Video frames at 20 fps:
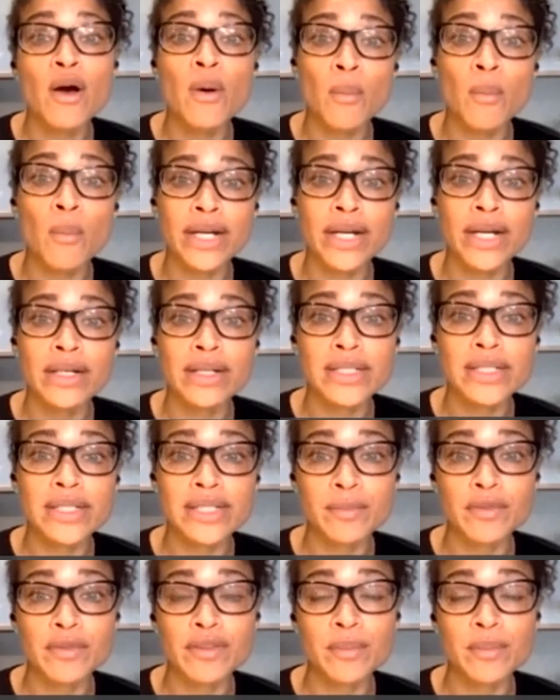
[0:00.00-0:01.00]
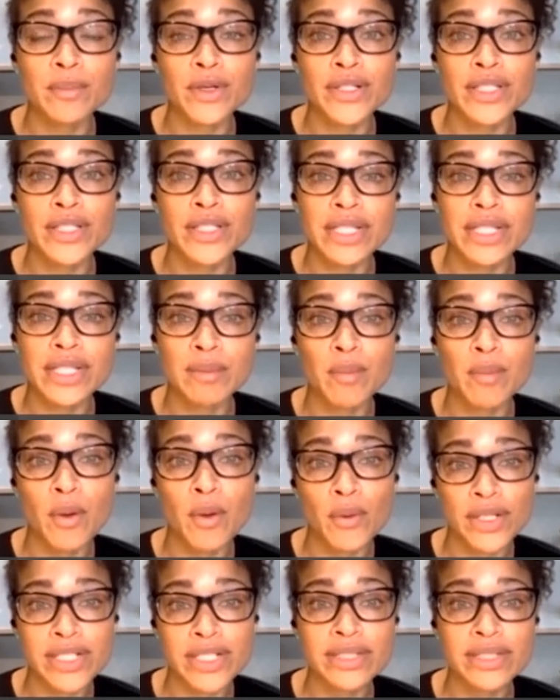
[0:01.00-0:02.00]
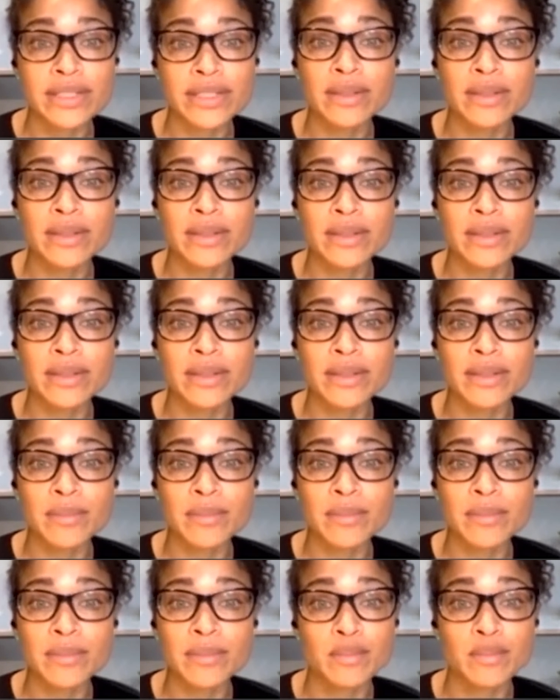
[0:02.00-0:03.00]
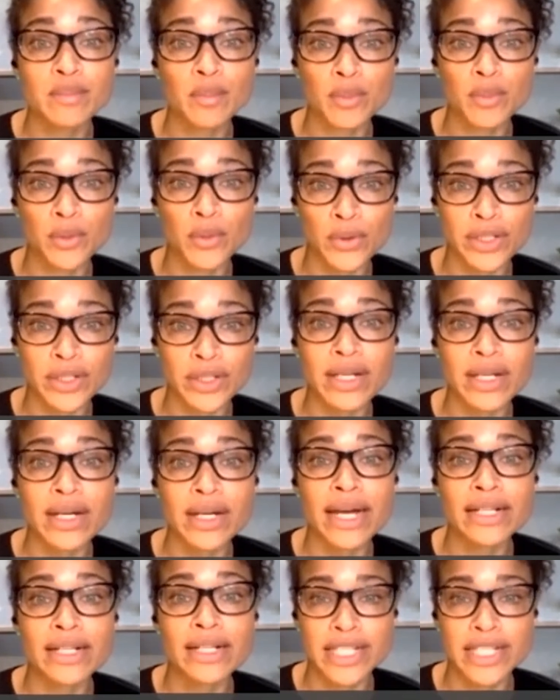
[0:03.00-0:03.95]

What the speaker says: what are some of the most important components of a broader